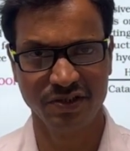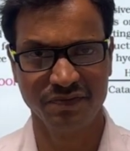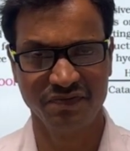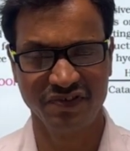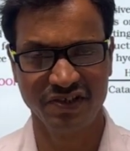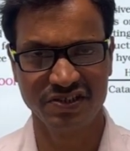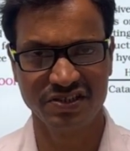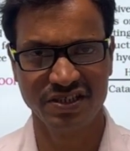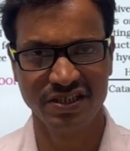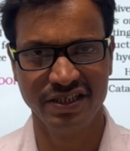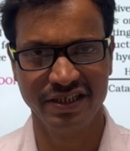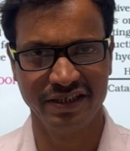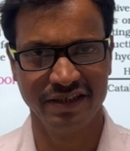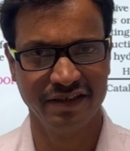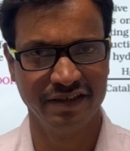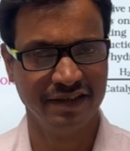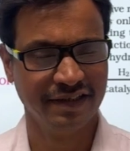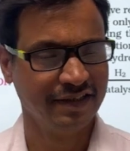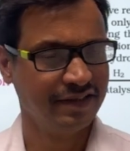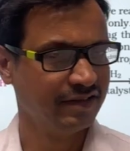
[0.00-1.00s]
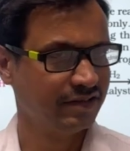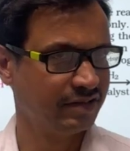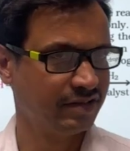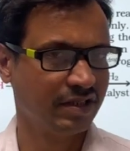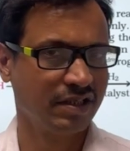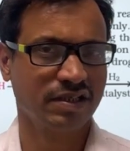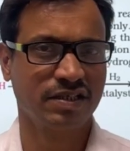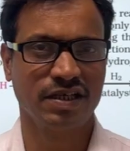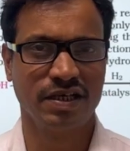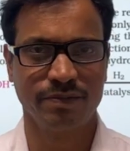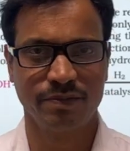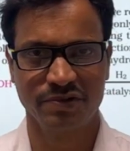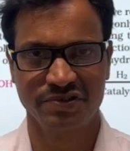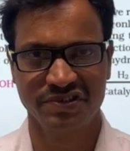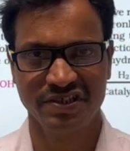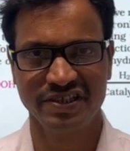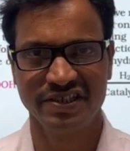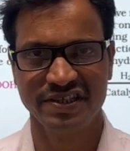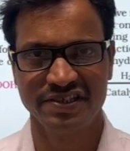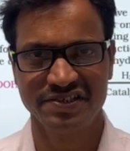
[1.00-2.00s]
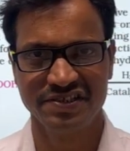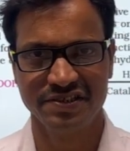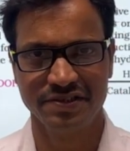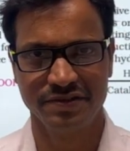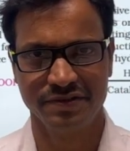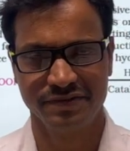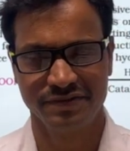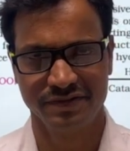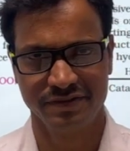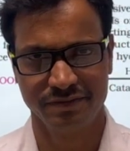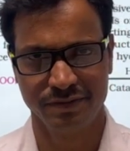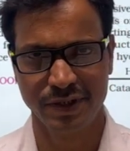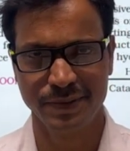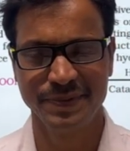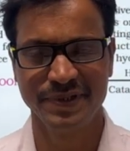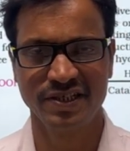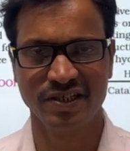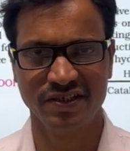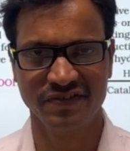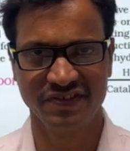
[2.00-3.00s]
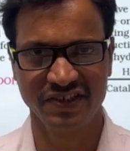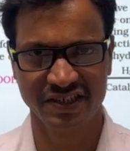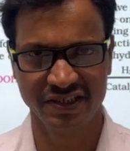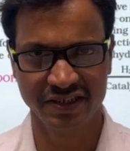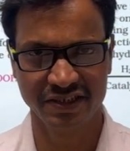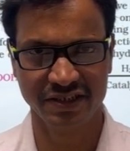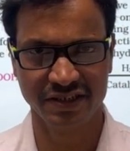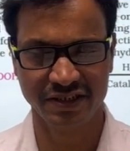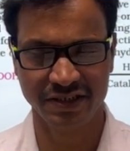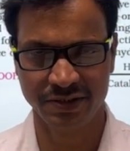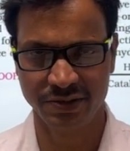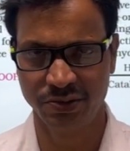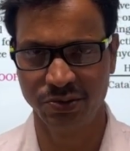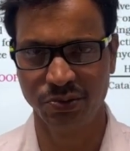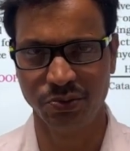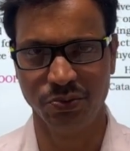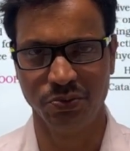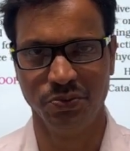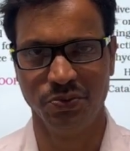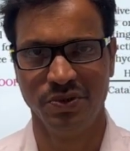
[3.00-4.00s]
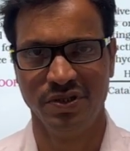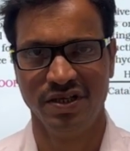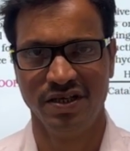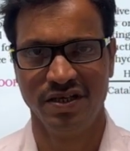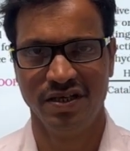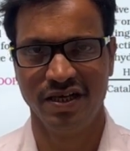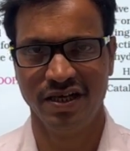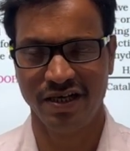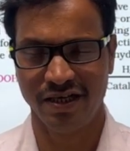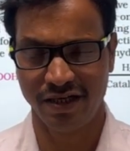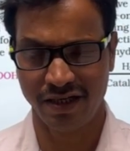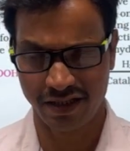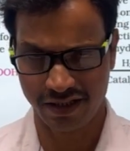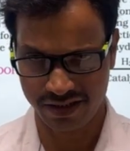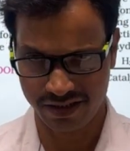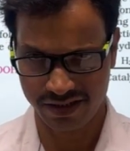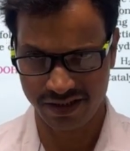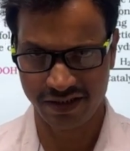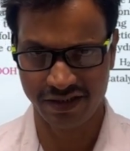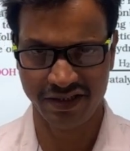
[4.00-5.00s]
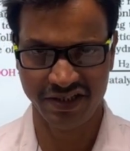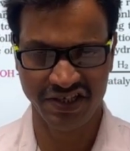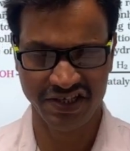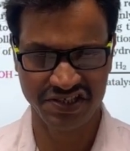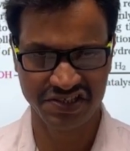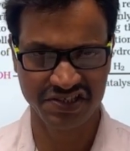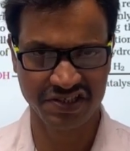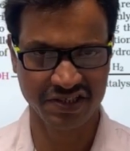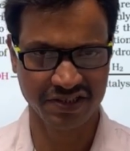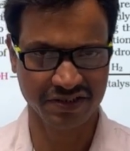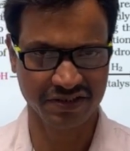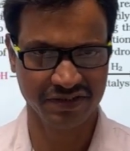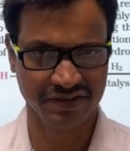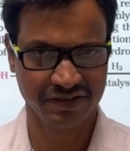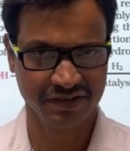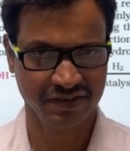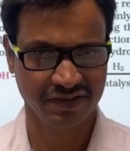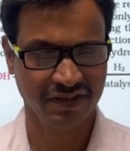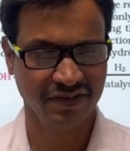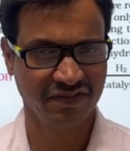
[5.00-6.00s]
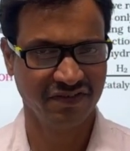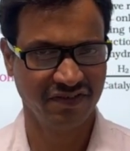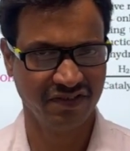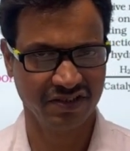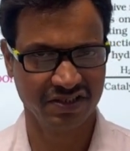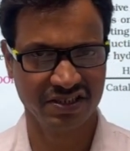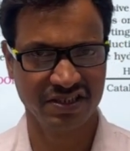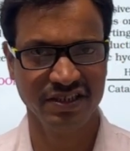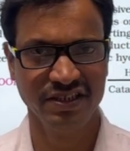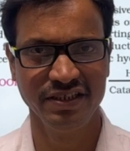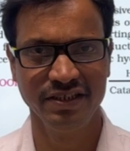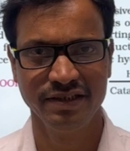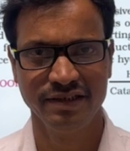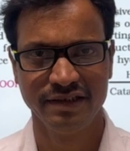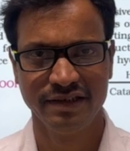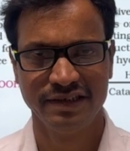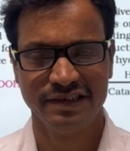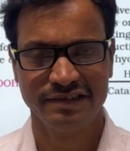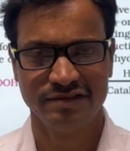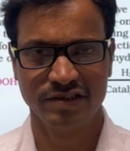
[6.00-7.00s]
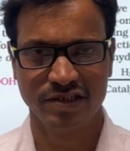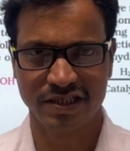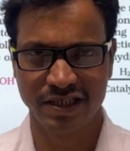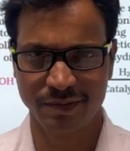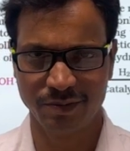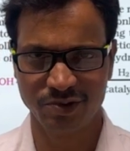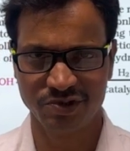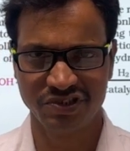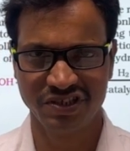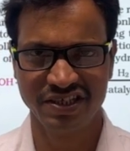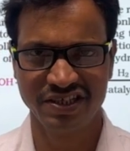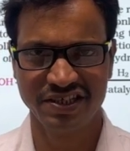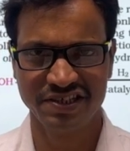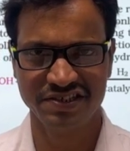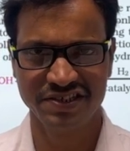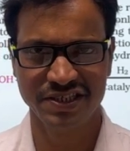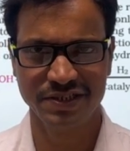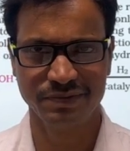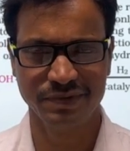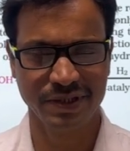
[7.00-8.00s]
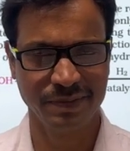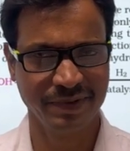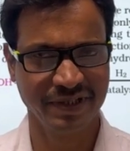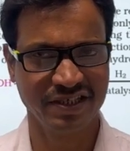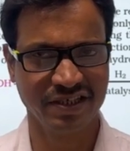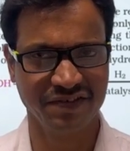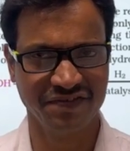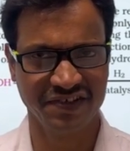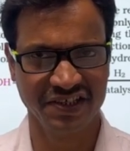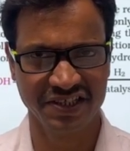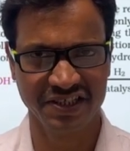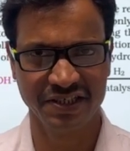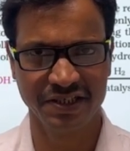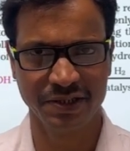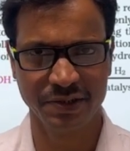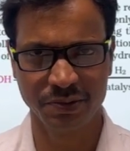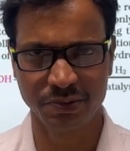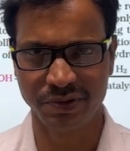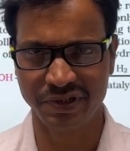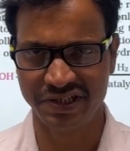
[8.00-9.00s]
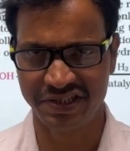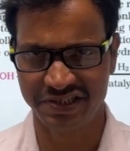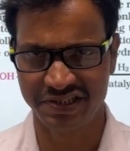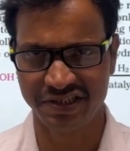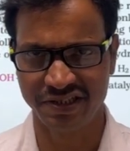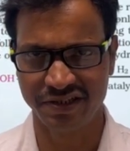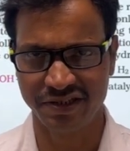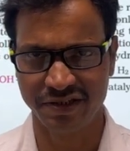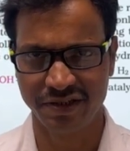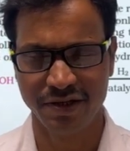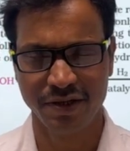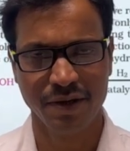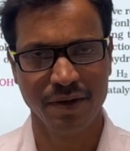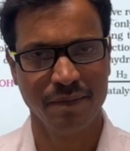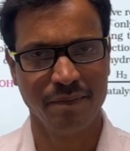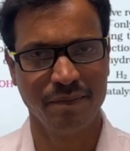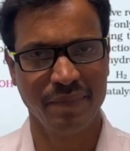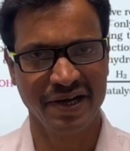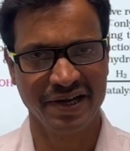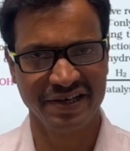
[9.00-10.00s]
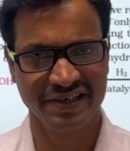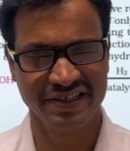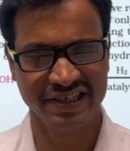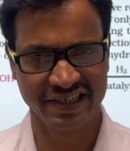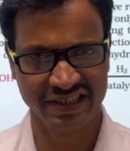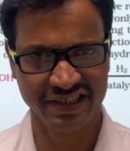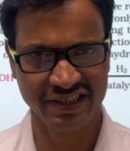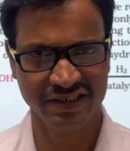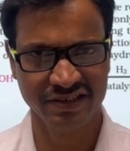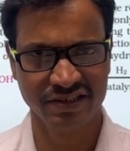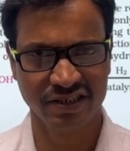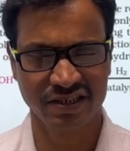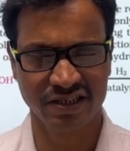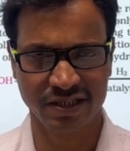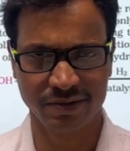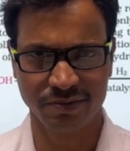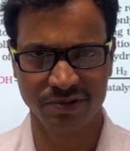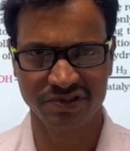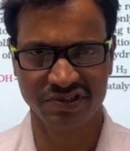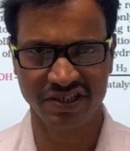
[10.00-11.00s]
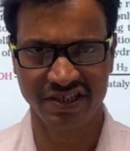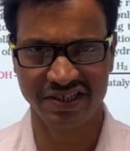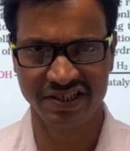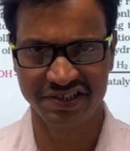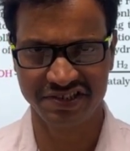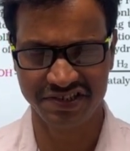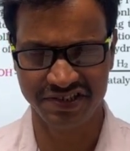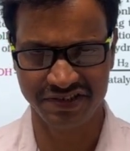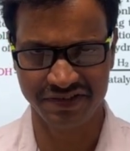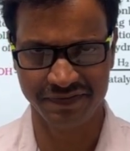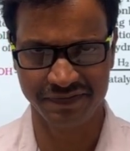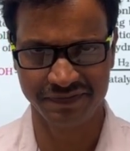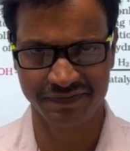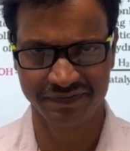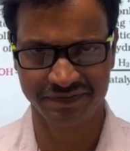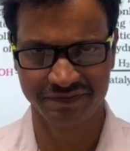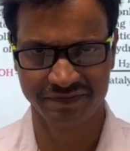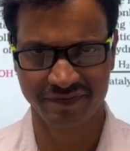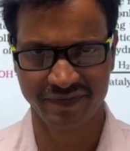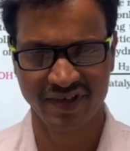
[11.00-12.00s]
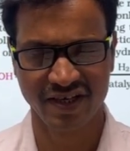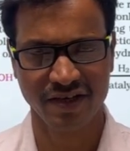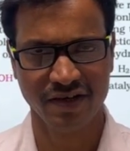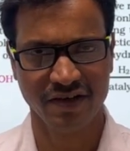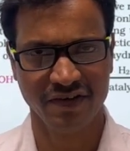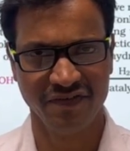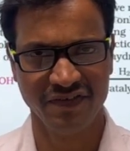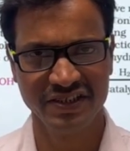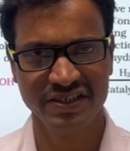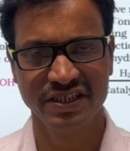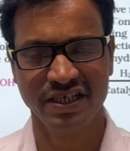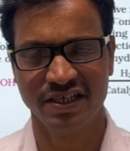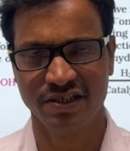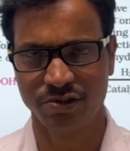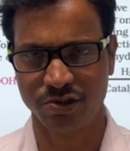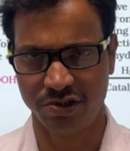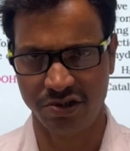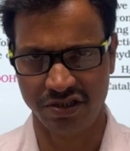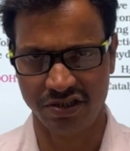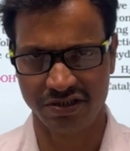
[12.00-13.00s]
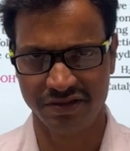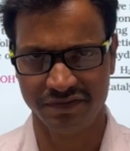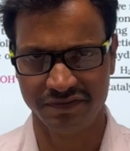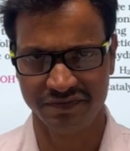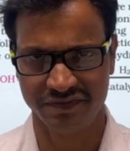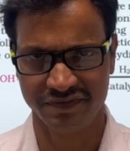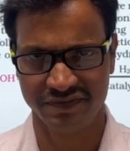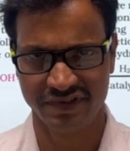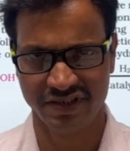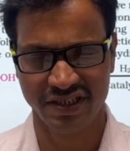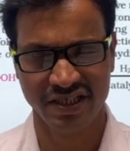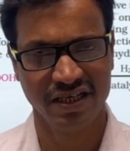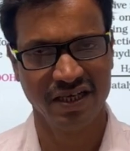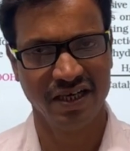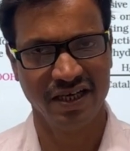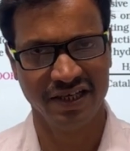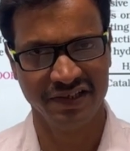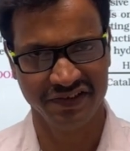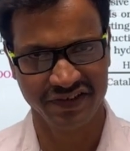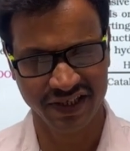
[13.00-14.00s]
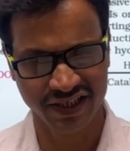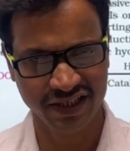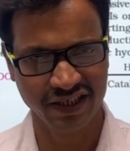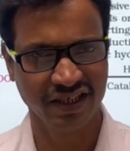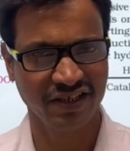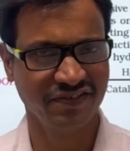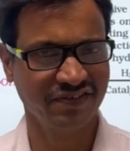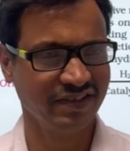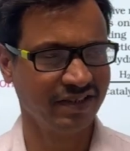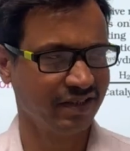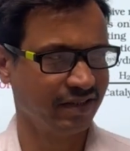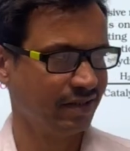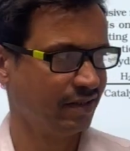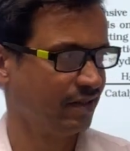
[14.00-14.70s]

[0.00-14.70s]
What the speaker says: firstly the carboxylic acid will be converted into ester. Firstly the carboxylic acid will be converted into ester by reacting the carboxylic acid with alcohol, and then